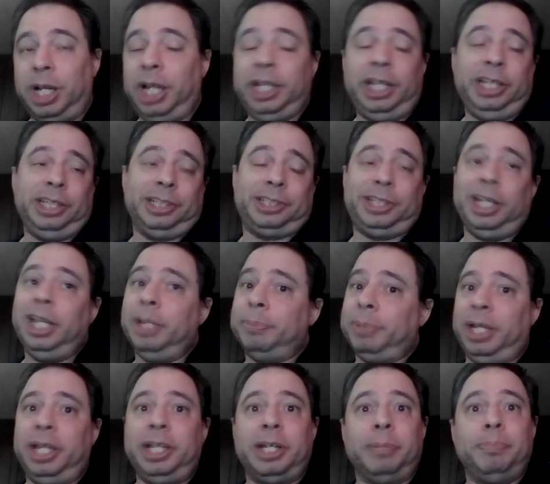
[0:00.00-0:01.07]
I hate to say it,
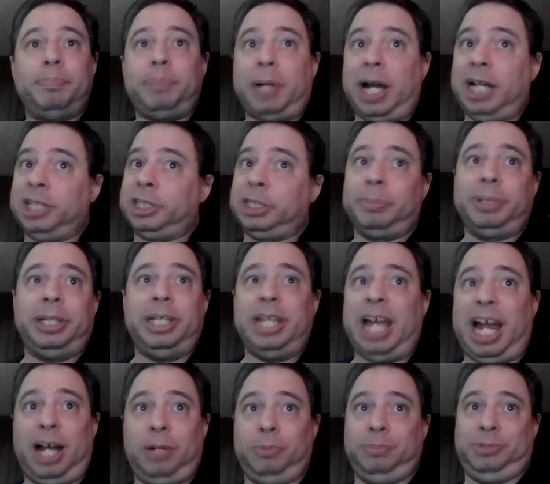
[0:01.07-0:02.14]
but they could
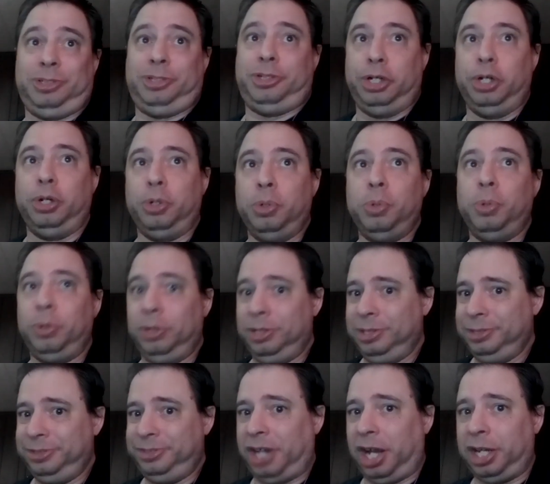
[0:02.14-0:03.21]
possibly outdo
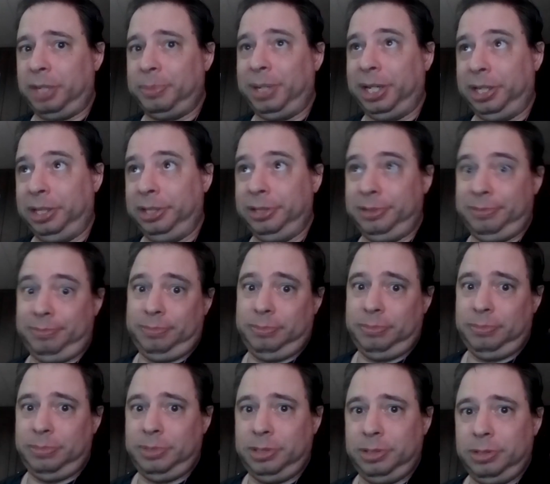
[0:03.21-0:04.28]
Dynamite.
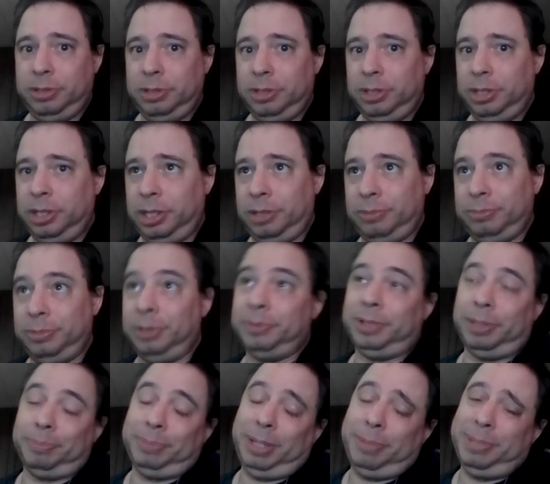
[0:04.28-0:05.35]
Well,
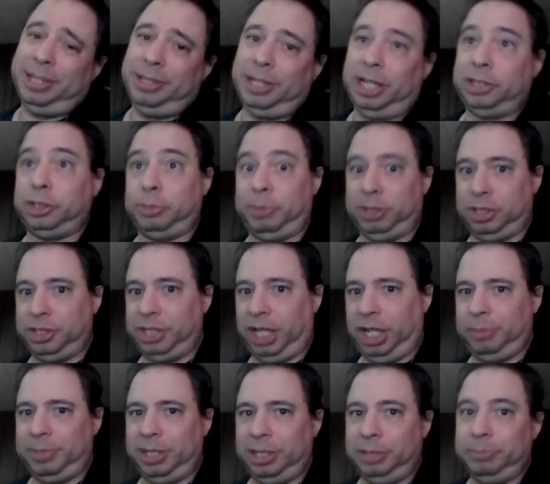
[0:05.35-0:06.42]
not maybe not so much
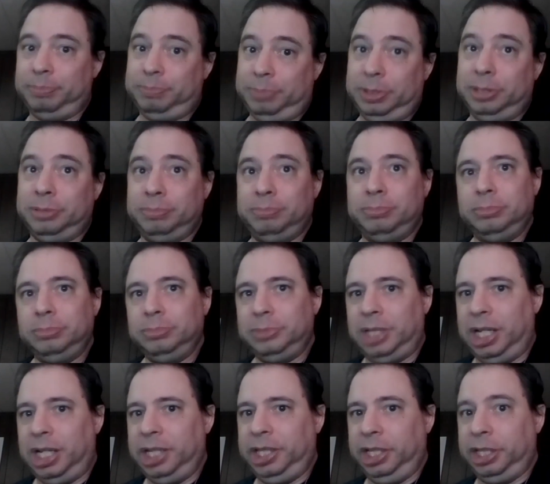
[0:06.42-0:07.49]
Dynamite, but
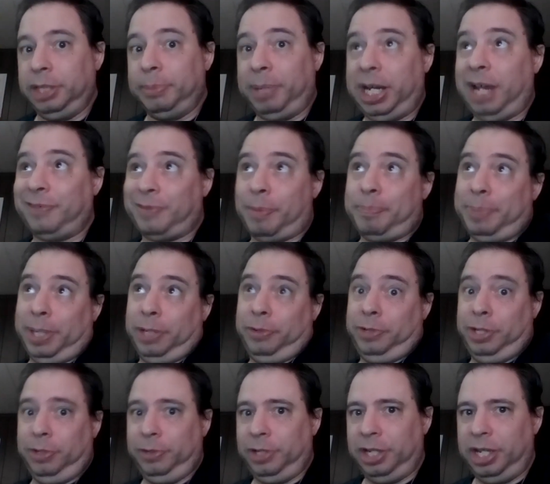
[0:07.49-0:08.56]
I think they might have a better
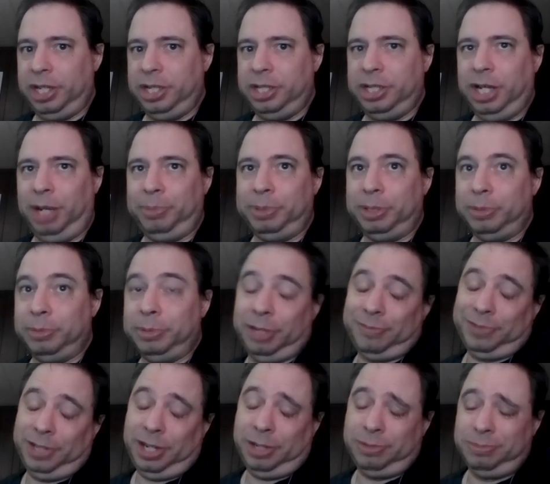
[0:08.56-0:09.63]
year than AEW. You
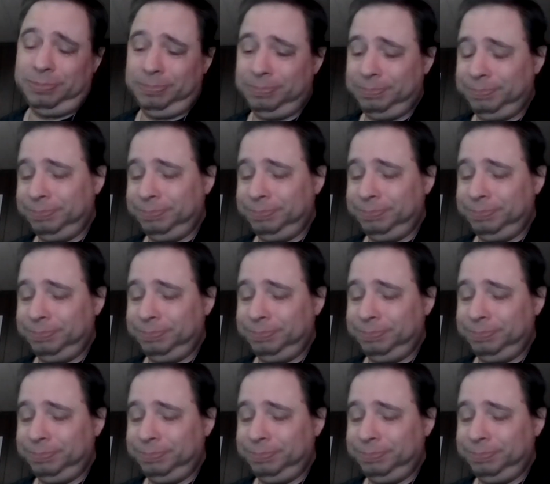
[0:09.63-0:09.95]
never know.